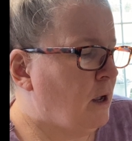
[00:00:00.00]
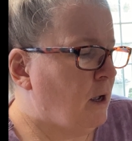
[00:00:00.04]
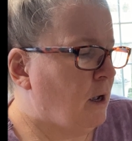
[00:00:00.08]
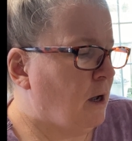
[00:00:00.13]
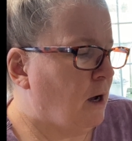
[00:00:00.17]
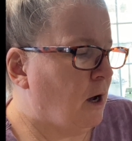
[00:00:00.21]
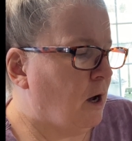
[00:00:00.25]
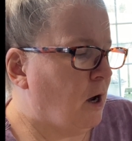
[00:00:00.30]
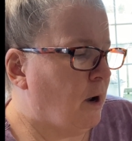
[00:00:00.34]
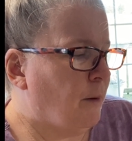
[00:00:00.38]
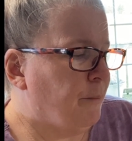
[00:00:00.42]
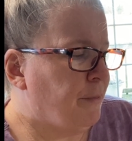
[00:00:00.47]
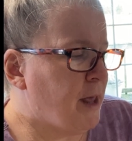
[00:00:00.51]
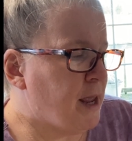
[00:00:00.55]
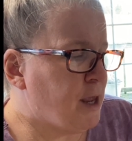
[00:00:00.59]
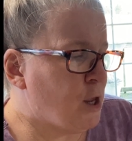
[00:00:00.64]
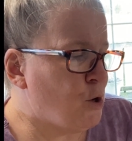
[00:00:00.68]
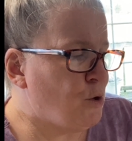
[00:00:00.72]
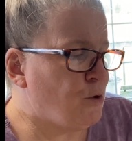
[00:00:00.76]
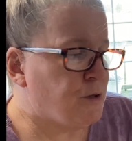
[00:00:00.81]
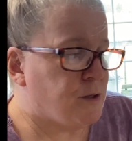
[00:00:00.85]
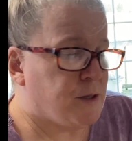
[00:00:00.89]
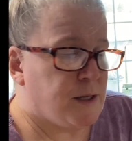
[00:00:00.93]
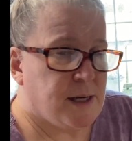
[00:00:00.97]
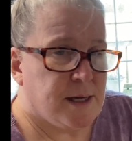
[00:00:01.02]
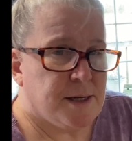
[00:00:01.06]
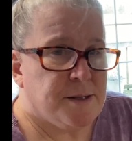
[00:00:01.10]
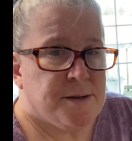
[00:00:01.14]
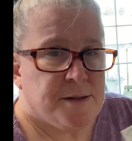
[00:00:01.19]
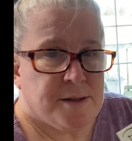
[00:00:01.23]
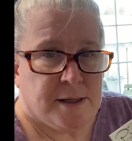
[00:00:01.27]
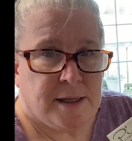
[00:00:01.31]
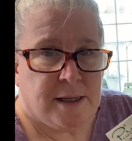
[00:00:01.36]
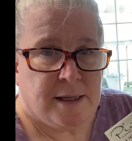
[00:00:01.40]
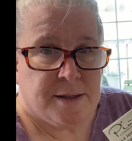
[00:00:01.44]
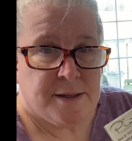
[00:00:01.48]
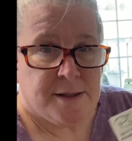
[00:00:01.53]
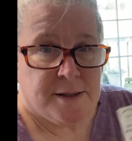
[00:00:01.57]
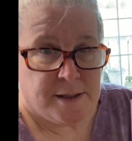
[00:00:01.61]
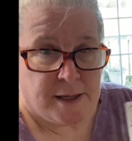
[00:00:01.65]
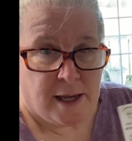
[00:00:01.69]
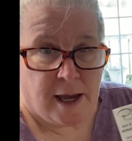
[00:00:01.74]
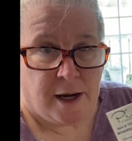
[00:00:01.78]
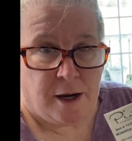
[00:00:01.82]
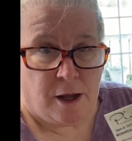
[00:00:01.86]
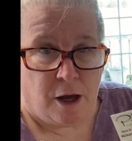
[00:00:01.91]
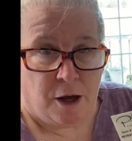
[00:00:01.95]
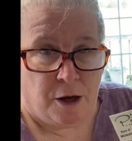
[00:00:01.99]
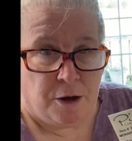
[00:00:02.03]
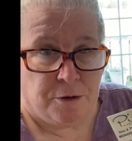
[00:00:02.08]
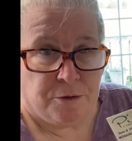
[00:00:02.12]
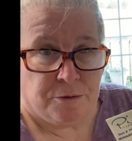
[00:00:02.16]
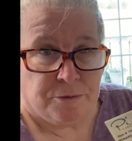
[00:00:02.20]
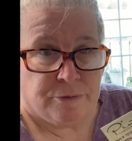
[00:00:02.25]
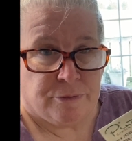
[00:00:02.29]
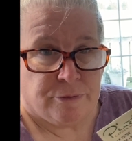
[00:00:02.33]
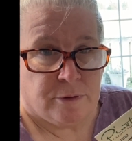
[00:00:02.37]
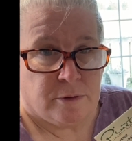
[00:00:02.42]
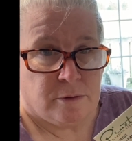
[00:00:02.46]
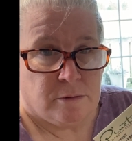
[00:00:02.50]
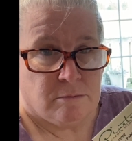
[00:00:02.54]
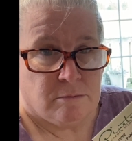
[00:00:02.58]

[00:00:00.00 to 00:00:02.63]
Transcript: They use this instead of,